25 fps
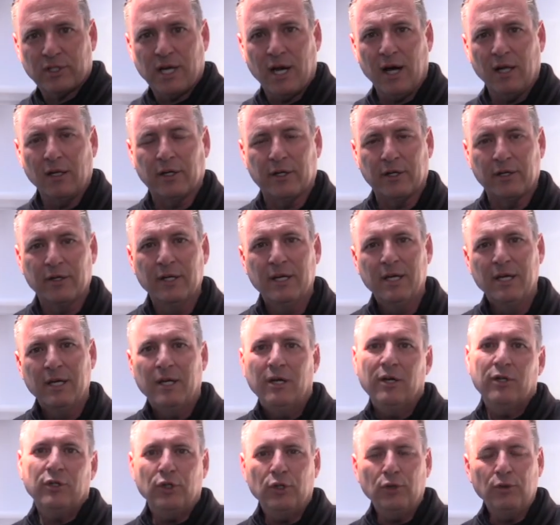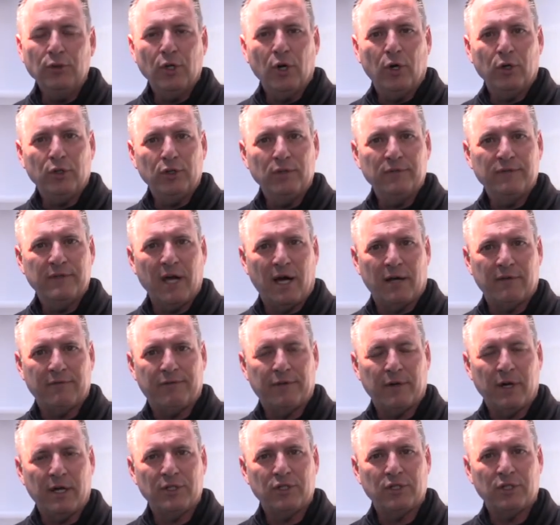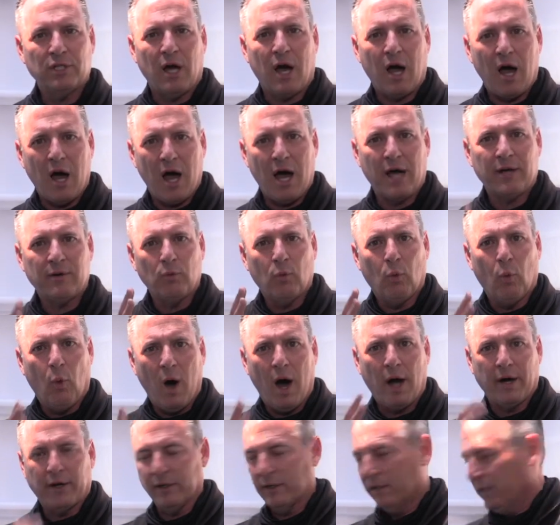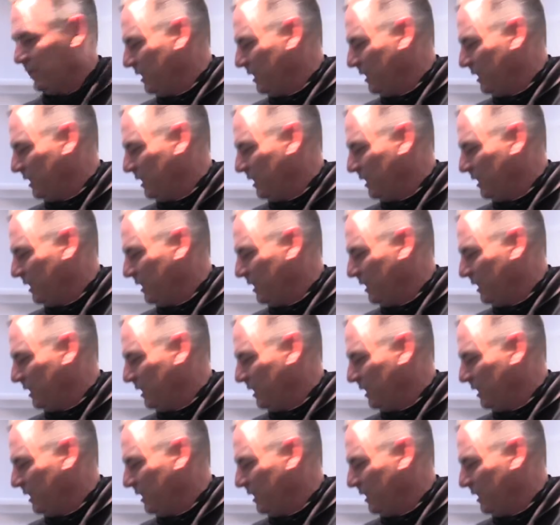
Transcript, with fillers: color, you know you've got fresh hot water.